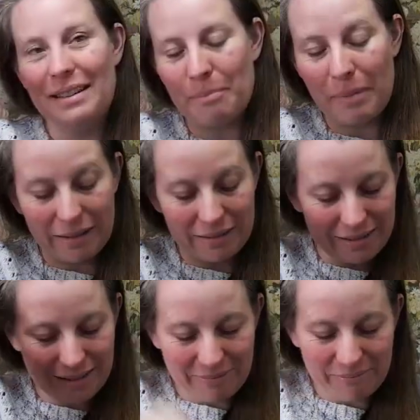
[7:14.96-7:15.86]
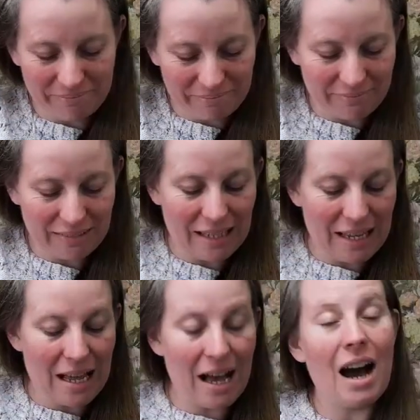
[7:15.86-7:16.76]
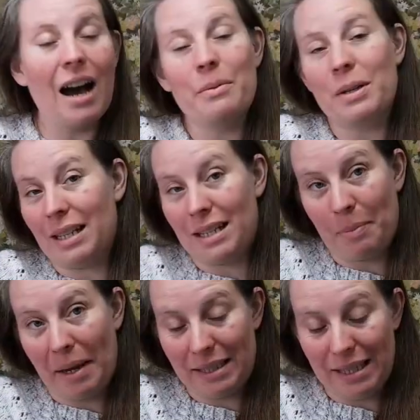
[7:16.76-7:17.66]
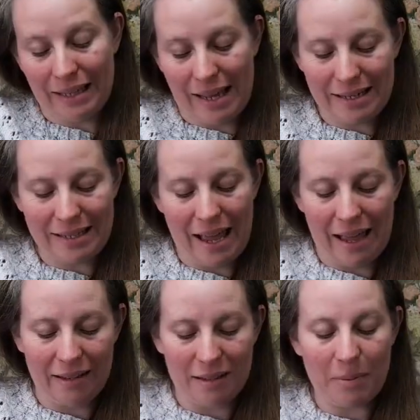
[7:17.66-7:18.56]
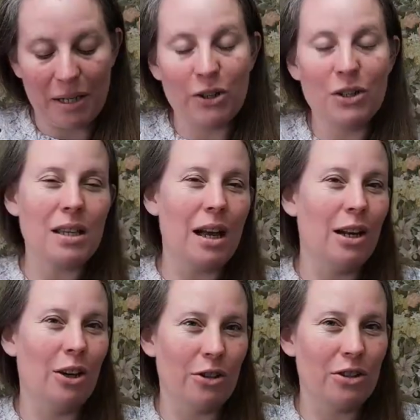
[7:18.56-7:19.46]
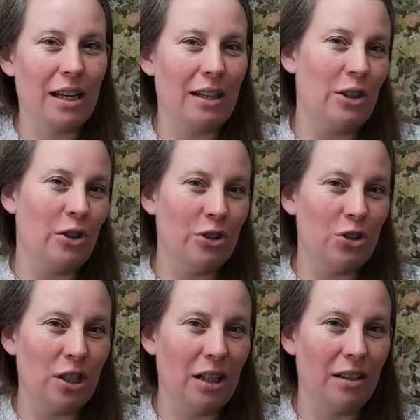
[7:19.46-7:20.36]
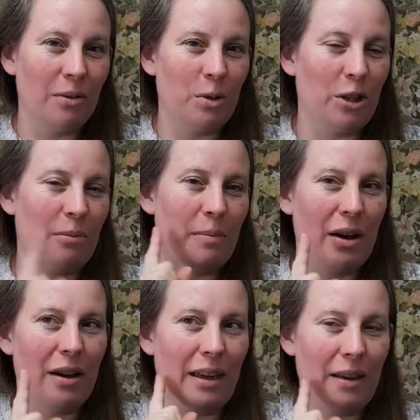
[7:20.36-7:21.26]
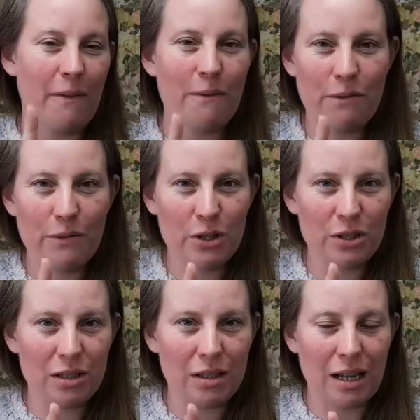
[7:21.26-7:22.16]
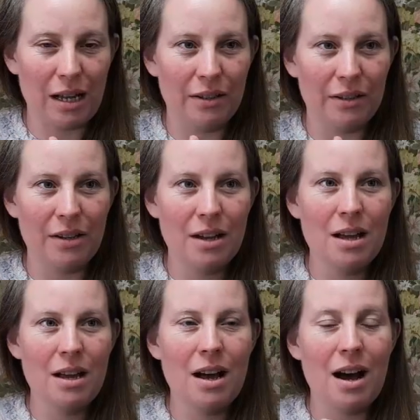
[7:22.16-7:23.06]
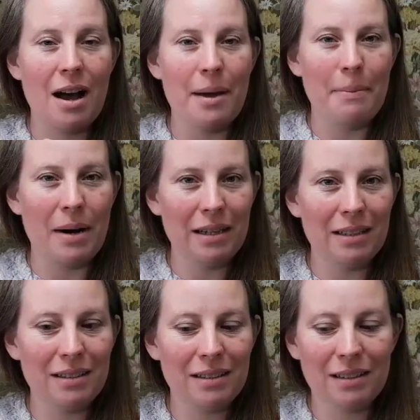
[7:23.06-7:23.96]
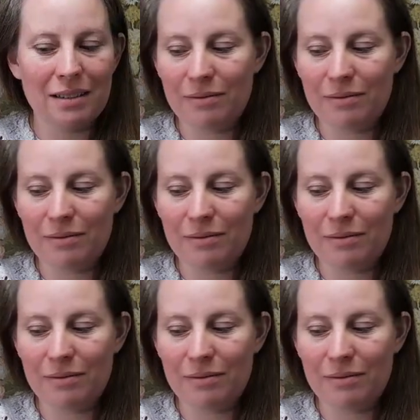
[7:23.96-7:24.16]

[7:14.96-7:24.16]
But I was expecting that, and because I lost at yarn chicken with my first color, I might